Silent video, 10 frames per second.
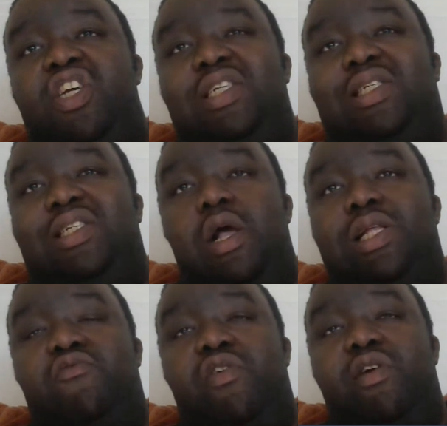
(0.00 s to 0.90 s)
and then I'm going
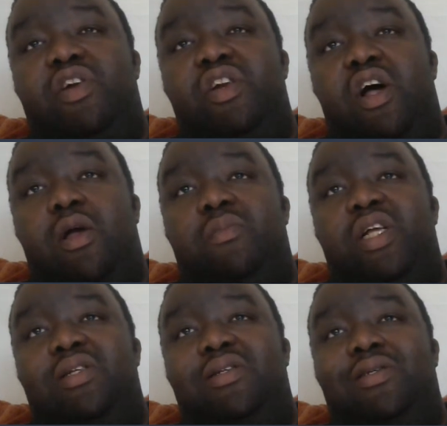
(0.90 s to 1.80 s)
back to bed.
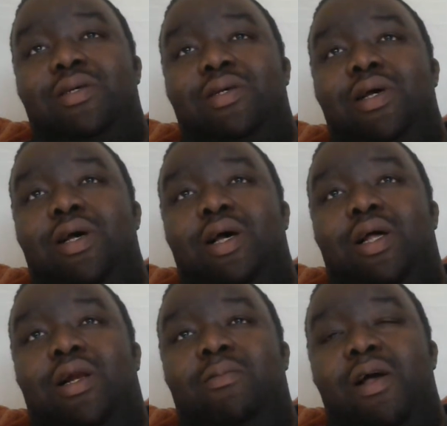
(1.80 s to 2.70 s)

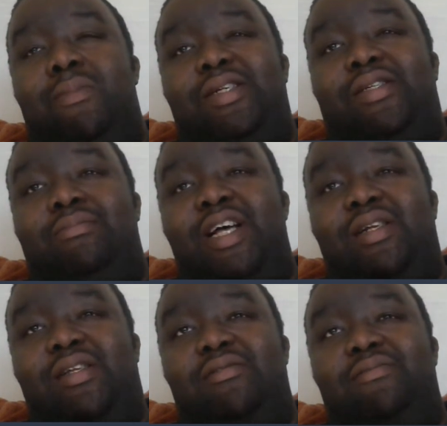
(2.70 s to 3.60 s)
So
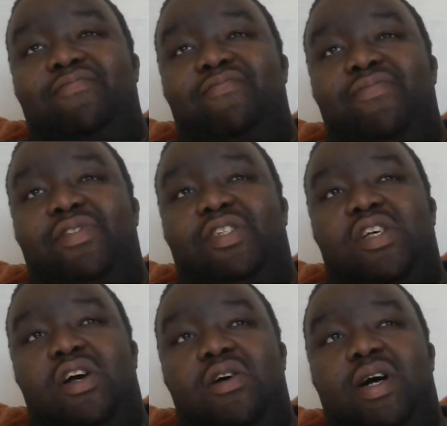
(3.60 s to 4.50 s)
9 more
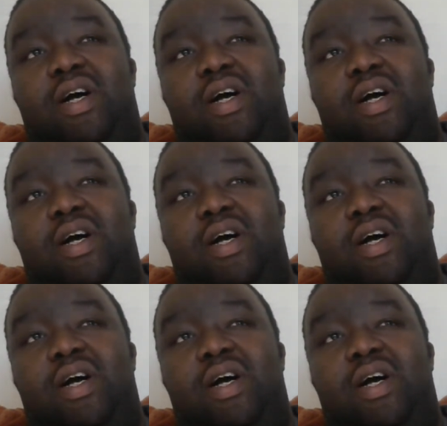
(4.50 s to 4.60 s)
minutes.